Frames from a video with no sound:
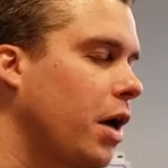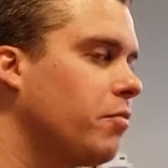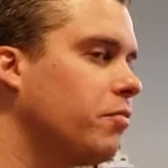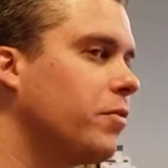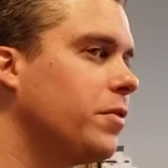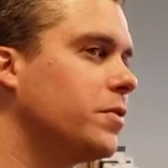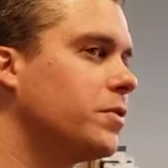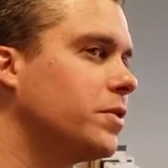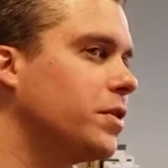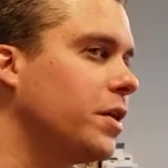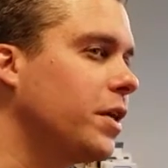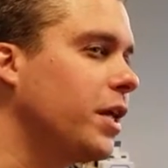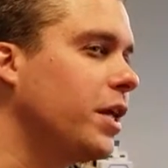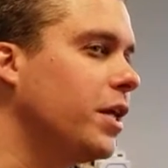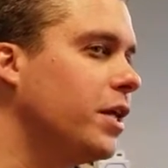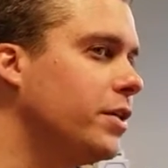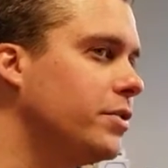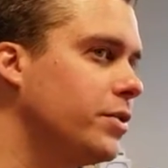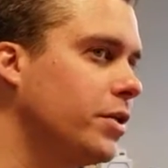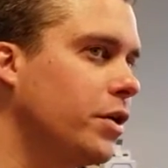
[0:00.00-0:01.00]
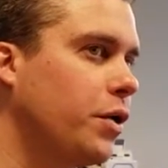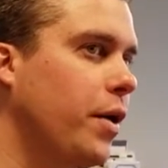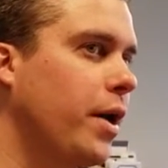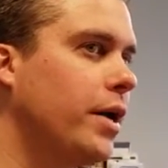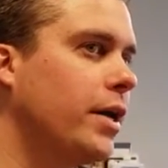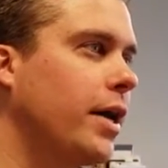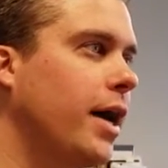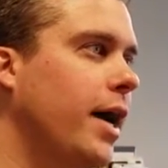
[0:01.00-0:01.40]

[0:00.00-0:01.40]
comfort to ease the credit